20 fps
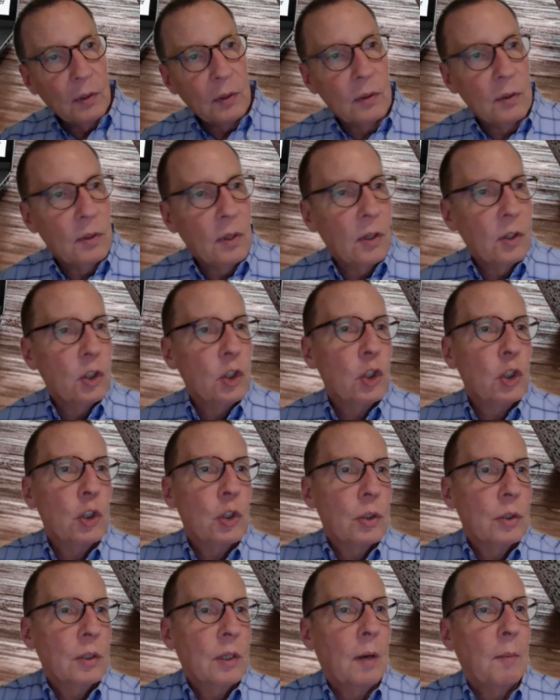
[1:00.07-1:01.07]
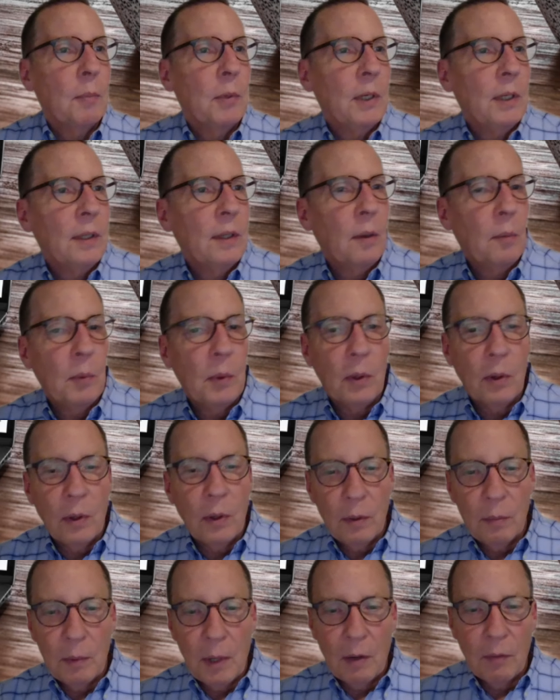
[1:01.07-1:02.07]
Dutch company that we
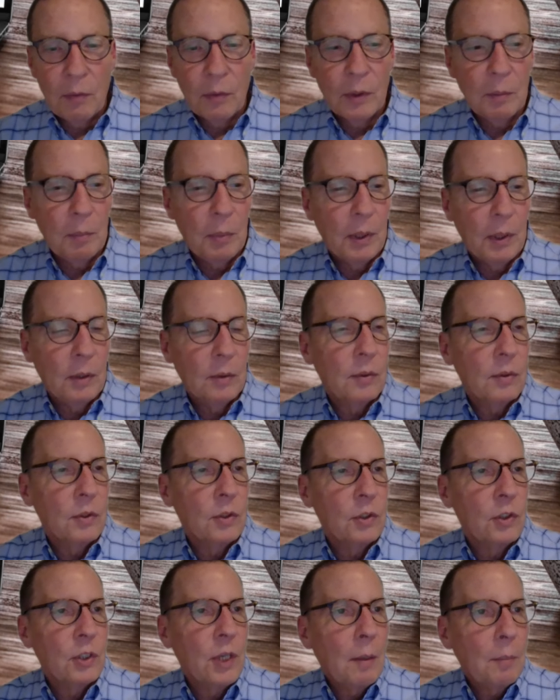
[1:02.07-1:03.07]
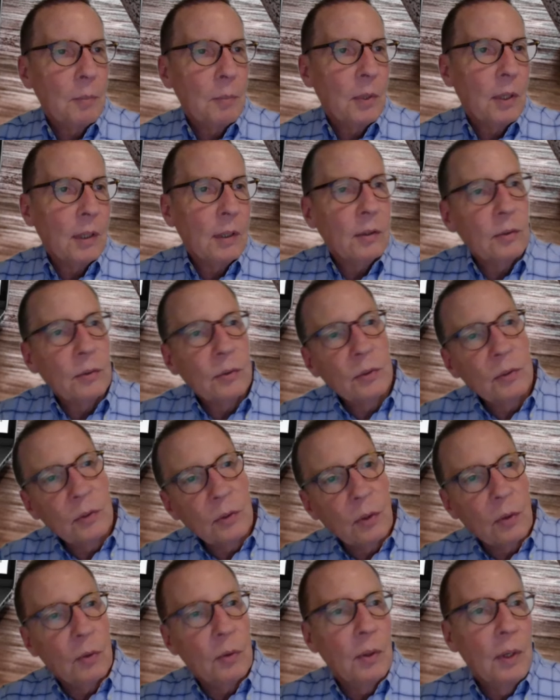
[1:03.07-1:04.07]
are, not really big on job titles,
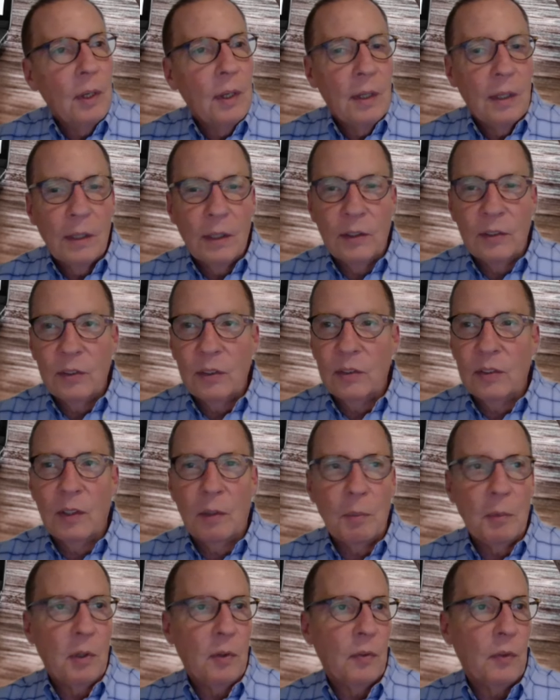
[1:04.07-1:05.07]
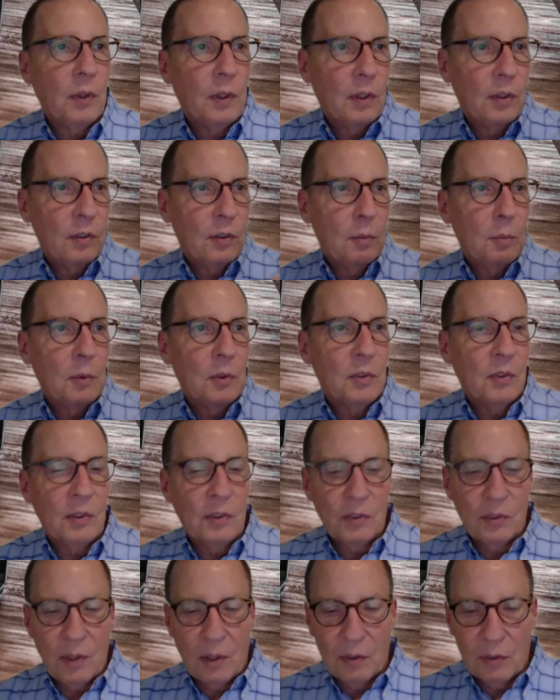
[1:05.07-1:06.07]
so let's just say I'm here for customer
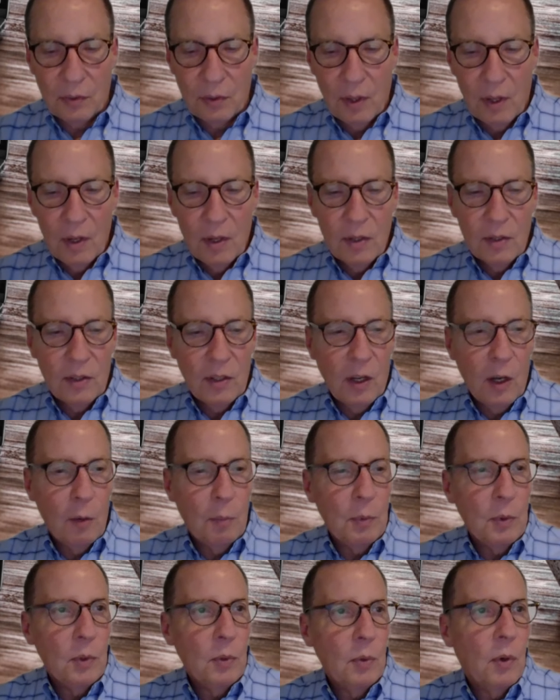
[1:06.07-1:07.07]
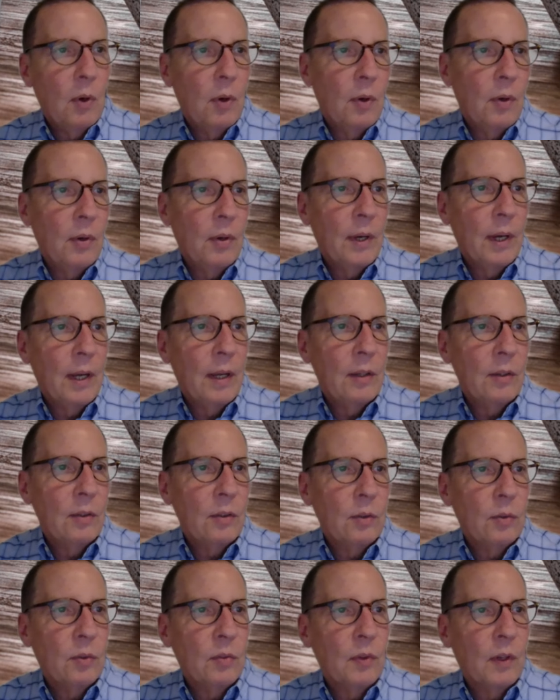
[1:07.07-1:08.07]
success to help you all as
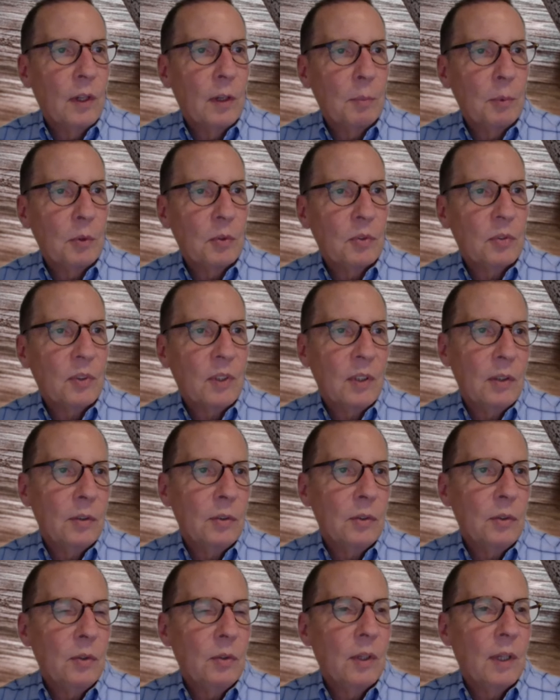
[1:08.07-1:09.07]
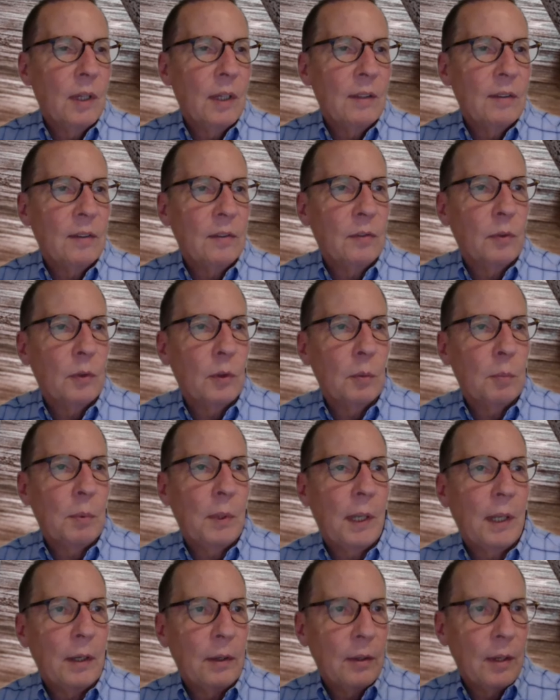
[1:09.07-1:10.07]
you develop your skill utilizing Floor
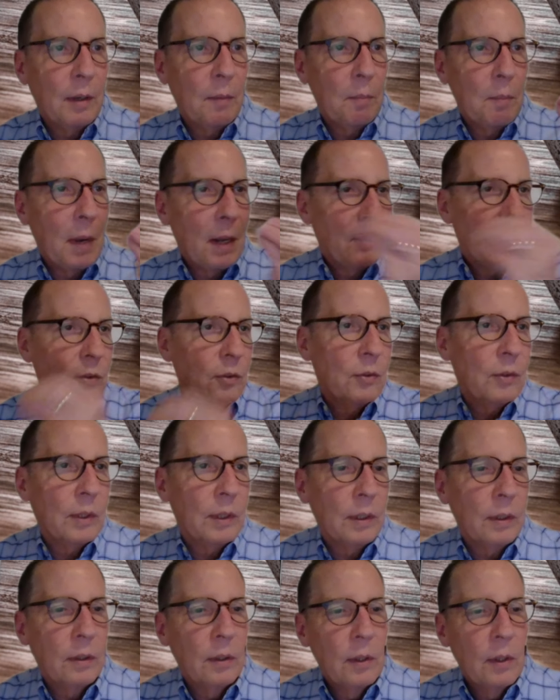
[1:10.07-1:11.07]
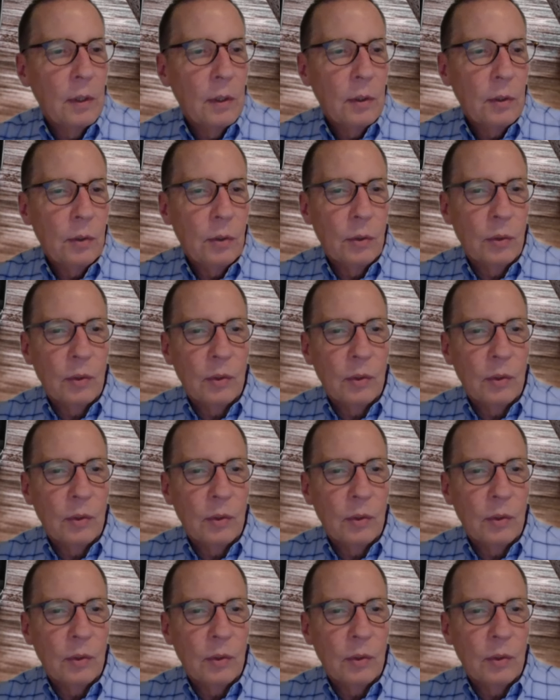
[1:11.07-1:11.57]
Planner and mastering your